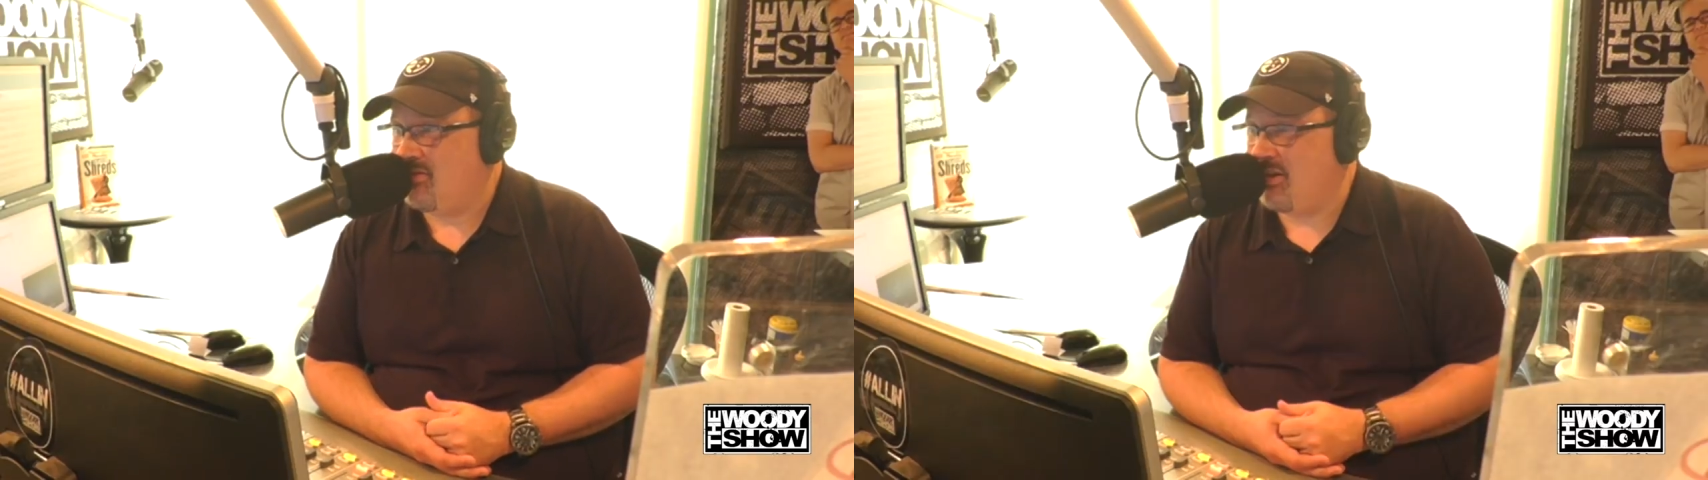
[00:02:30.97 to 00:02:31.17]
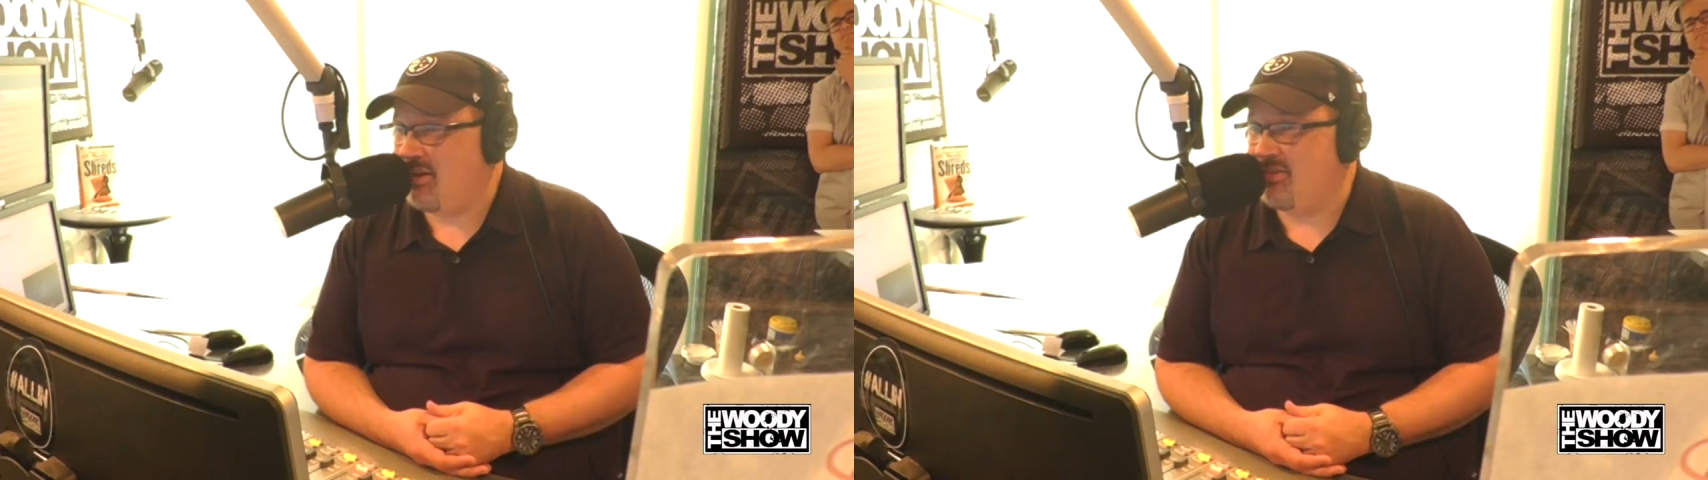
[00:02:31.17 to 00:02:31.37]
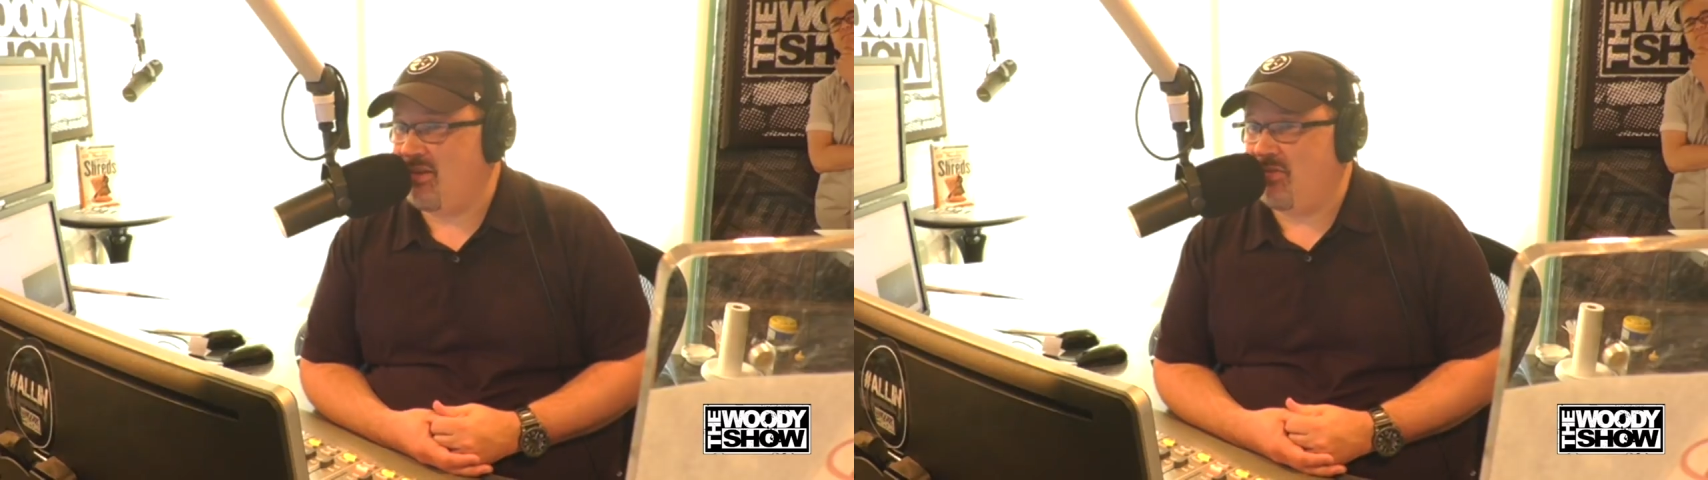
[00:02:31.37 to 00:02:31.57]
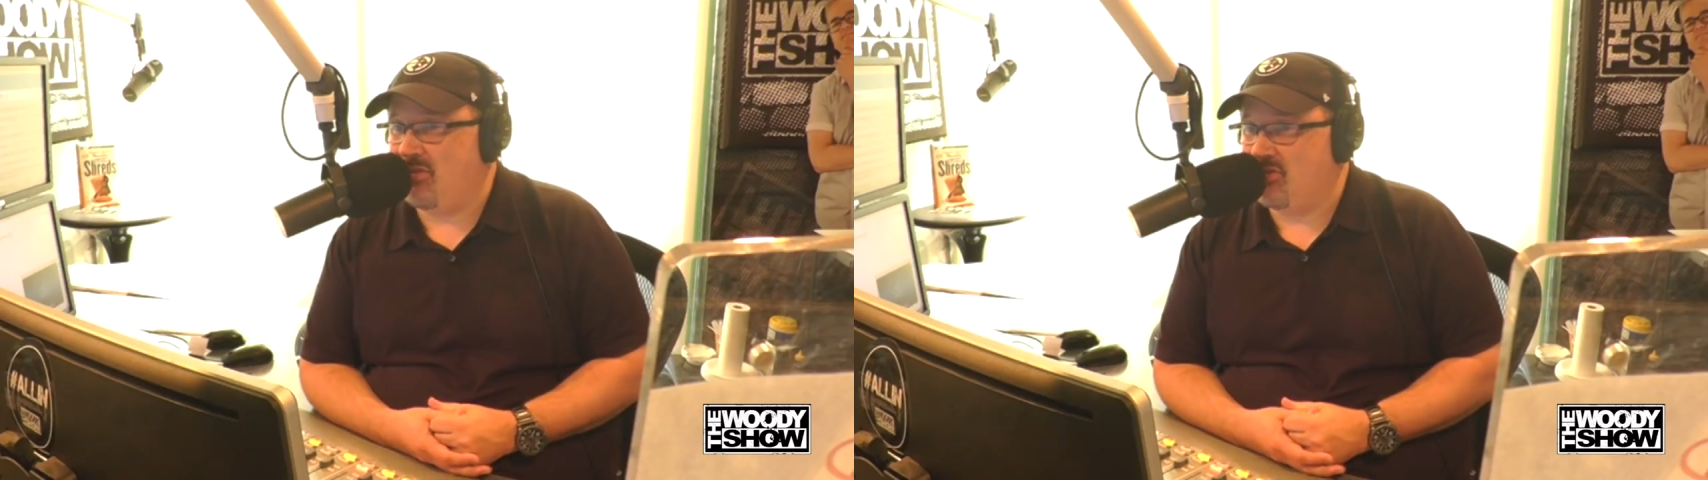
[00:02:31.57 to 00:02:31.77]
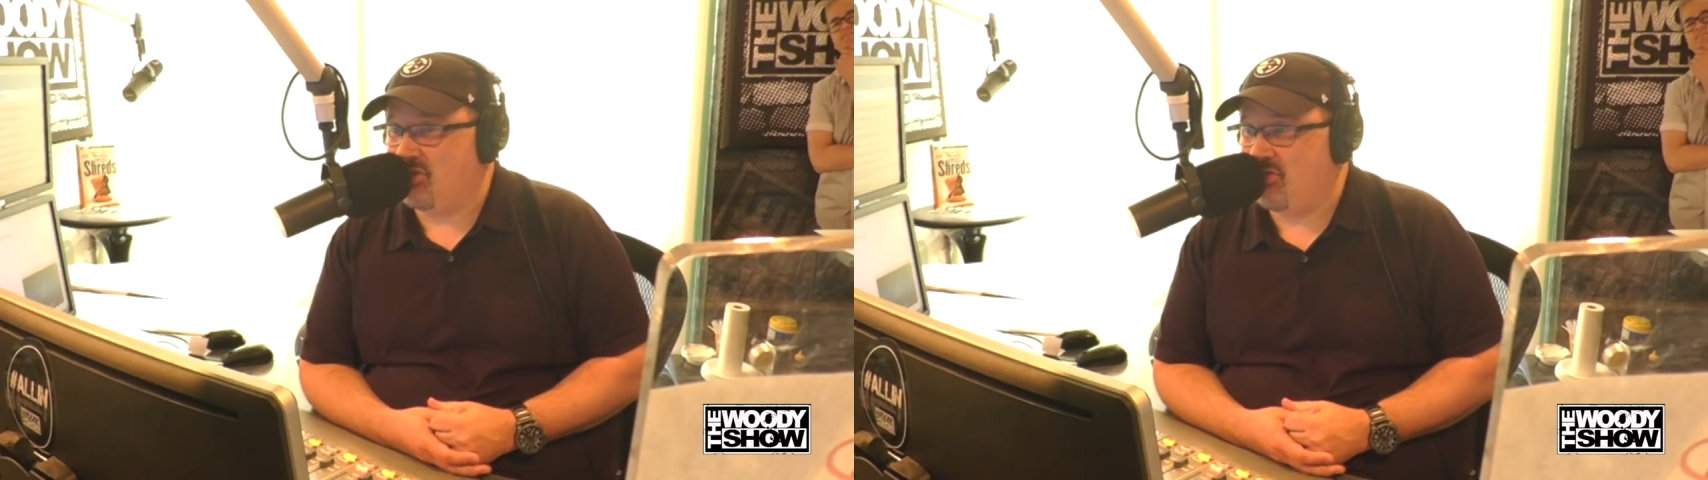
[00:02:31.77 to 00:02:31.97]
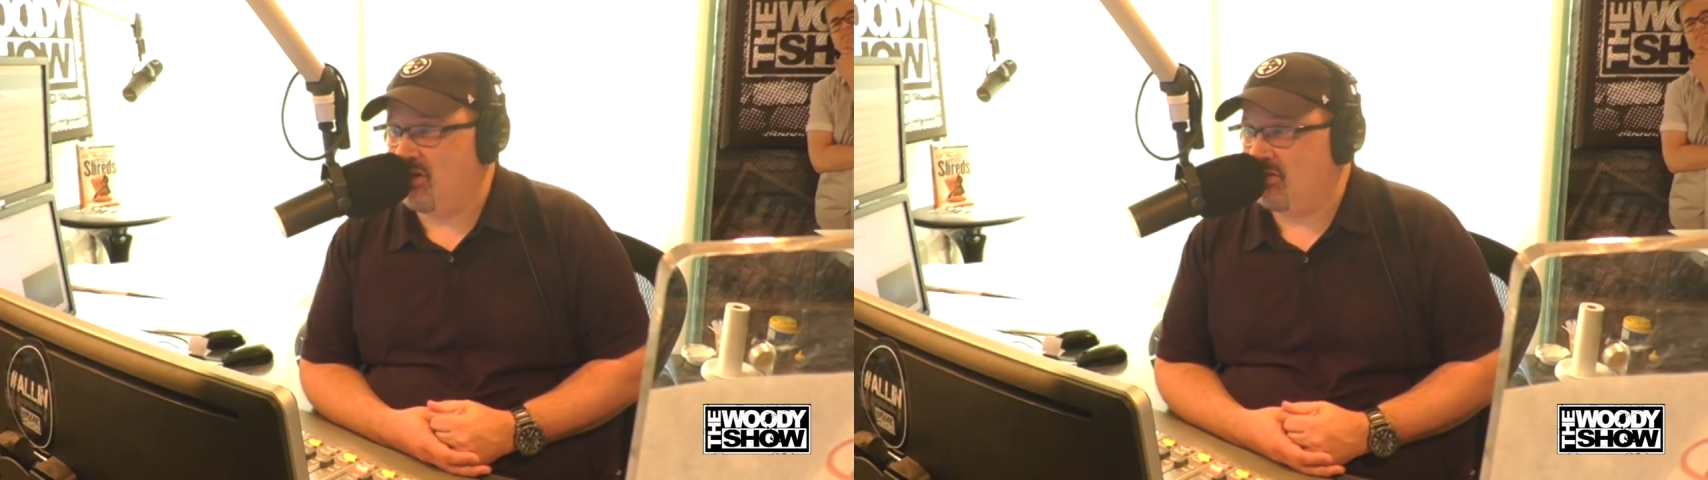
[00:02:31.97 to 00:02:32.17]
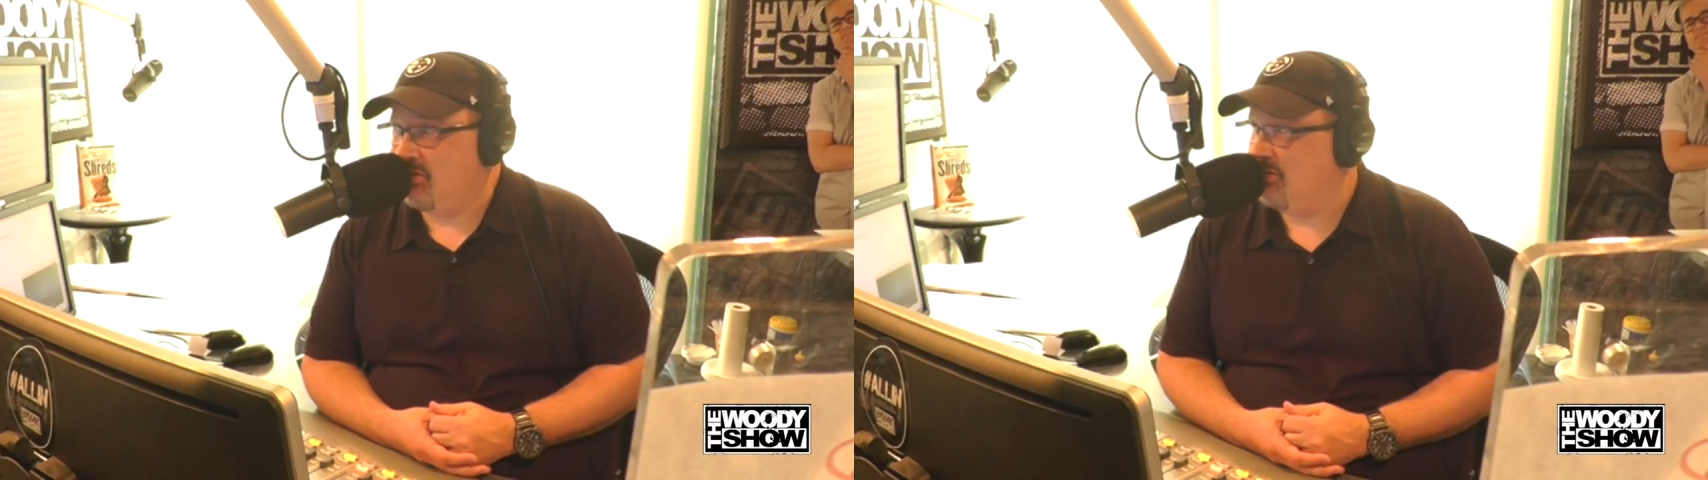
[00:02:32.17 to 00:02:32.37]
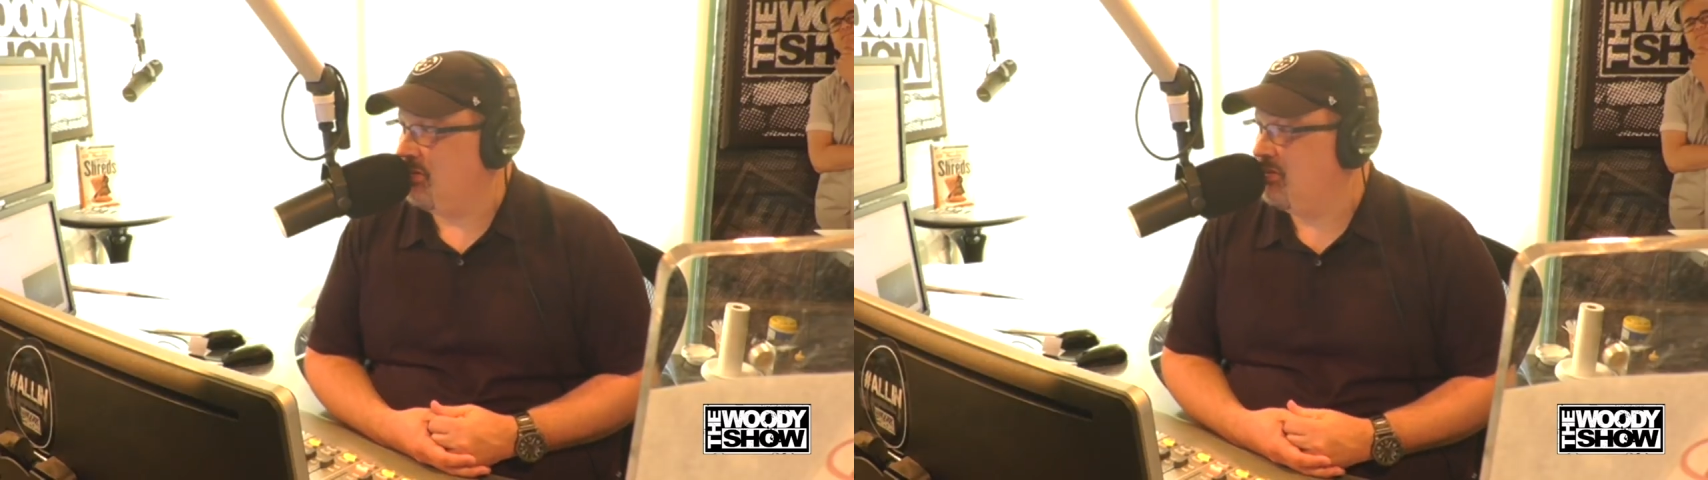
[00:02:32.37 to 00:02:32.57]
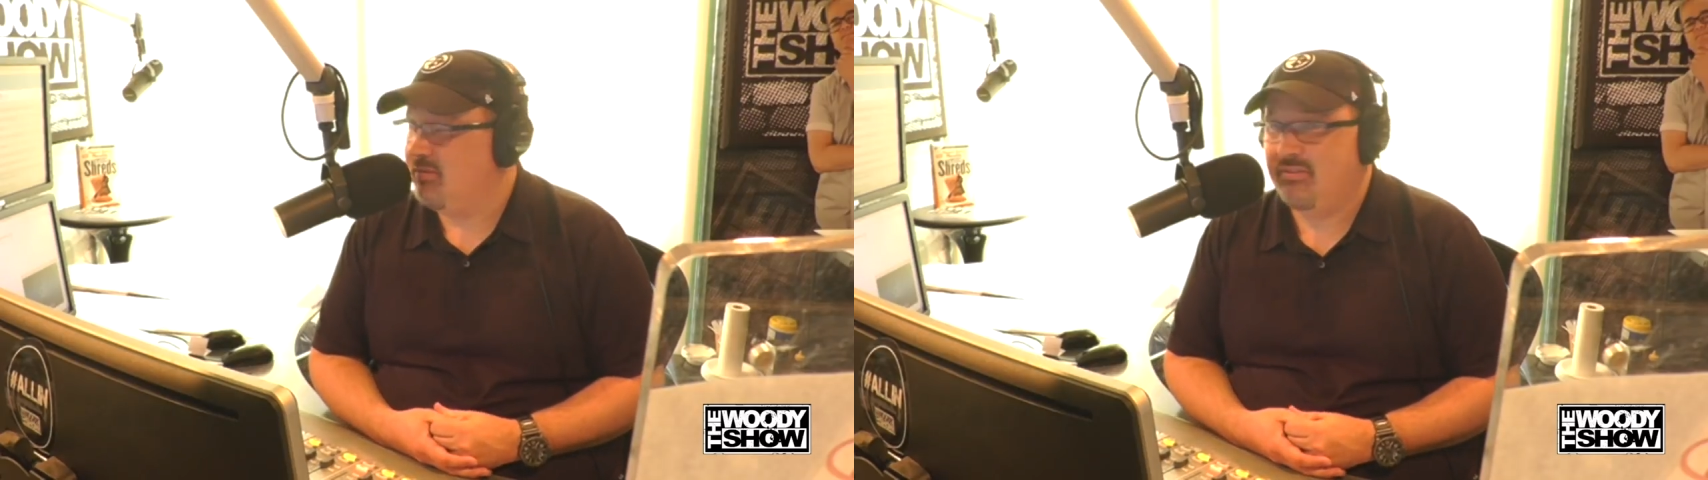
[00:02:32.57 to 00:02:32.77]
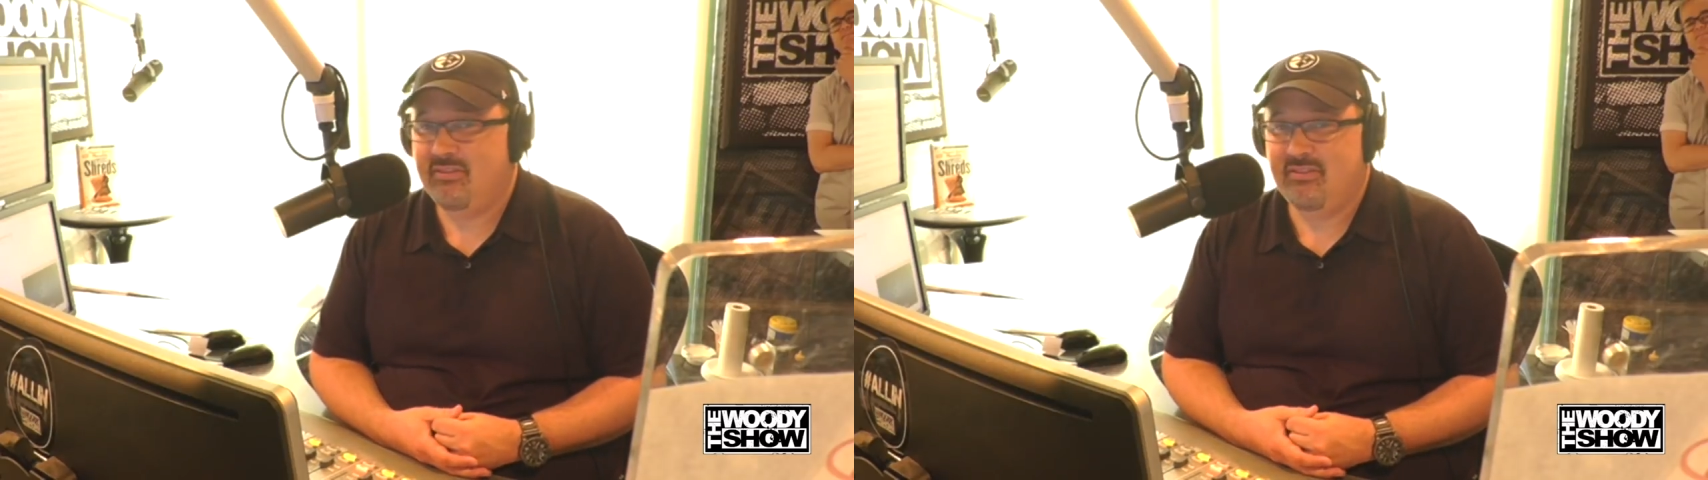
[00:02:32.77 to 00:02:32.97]
I, it's like, 'cause everything's I a breathe struggle, really you know?
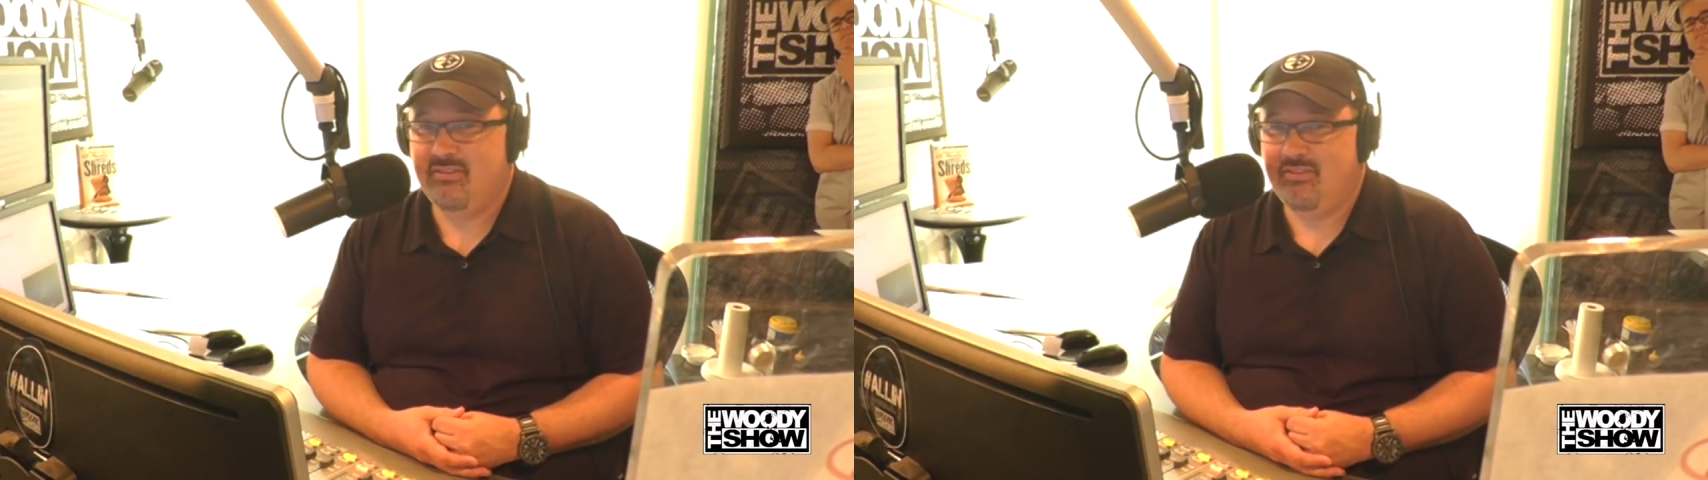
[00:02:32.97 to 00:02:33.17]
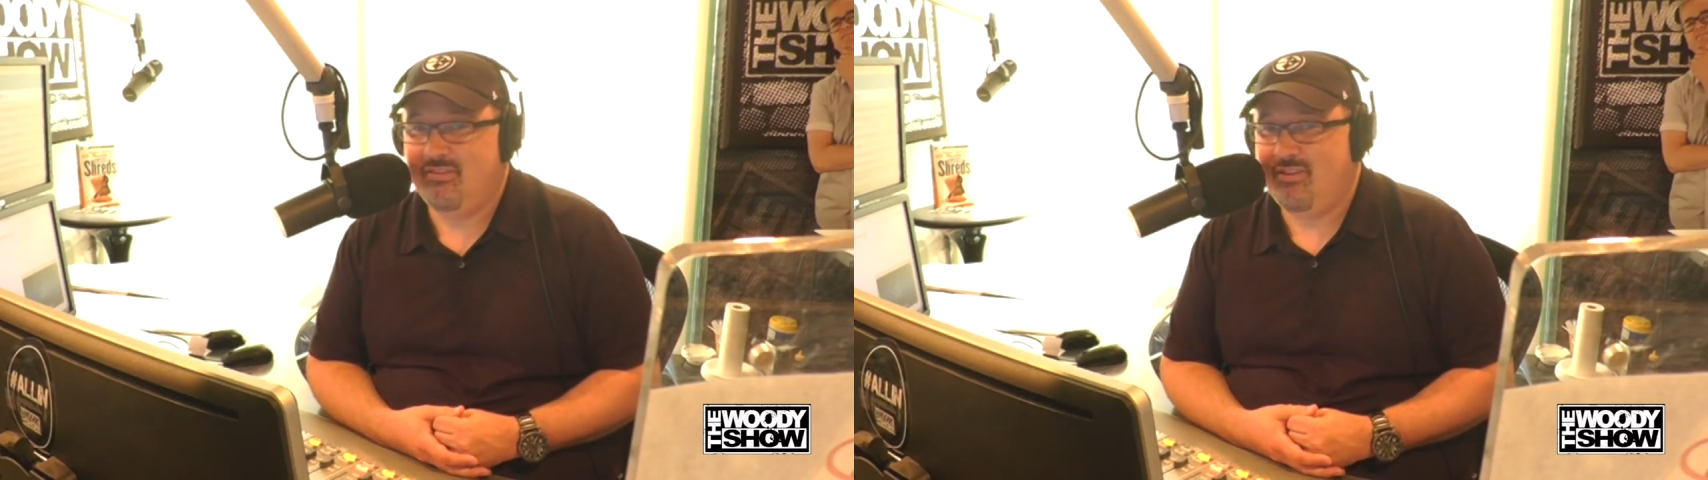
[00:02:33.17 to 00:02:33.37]
heavily. Yeah.